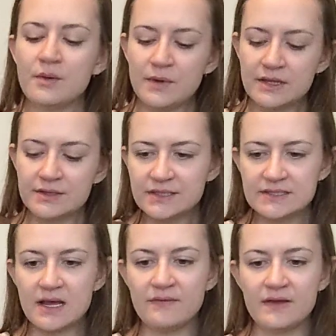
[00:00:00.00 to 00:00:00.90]
When there's
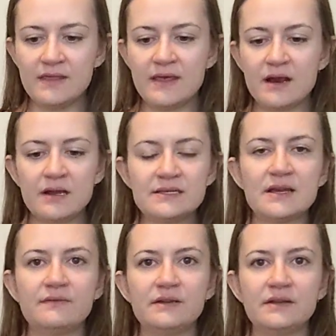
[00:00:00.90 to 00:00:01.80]
stuff in there, it
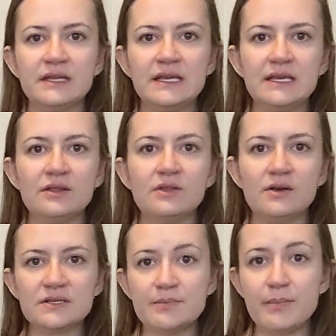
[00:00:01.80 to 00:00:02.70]
definitely
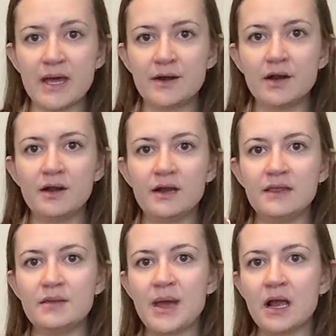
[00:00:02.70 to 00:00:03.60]
looks better
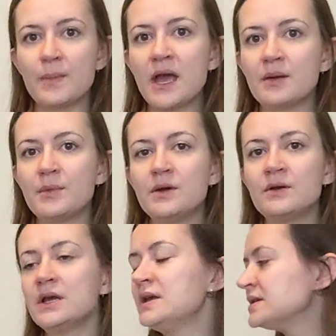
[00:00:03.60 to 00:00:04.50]
in the backpack
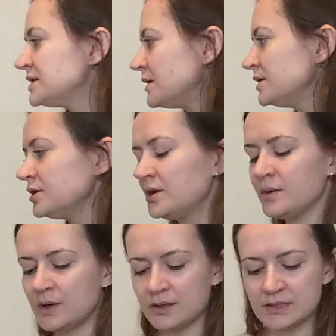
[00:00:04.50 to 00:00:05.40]
mode. So I'll show
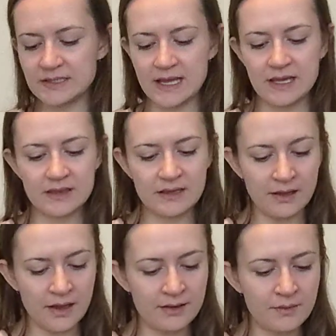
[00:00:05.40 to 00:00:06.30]
you what it looks like in
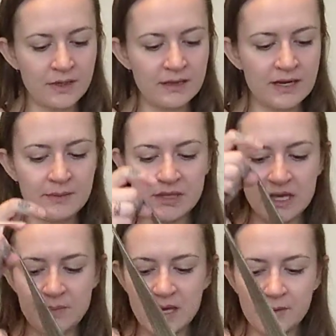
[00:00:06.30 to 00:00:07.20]
the other one that I'm
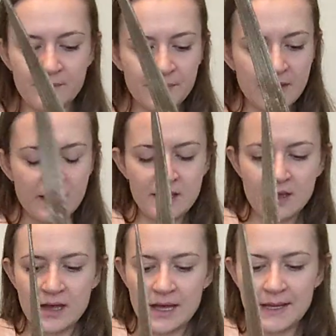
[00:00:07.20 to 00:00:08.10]
keeping.
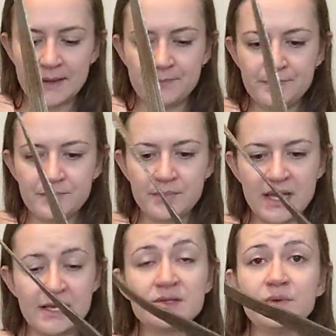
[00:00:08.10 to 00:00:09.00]

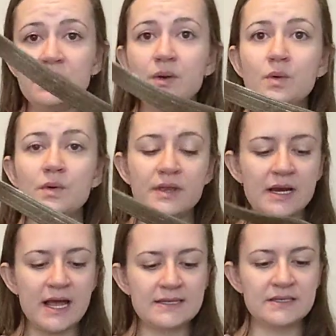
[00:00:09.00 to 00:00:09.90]
But it's really cool that
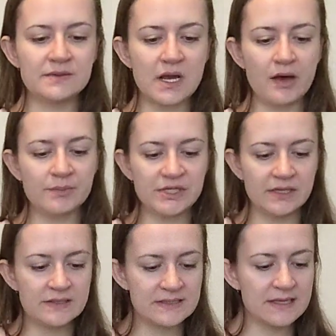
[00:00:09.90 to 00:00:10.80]
it has those
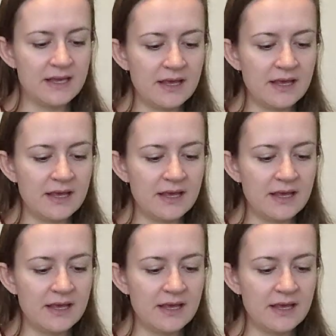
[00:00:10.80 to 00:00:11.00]
options.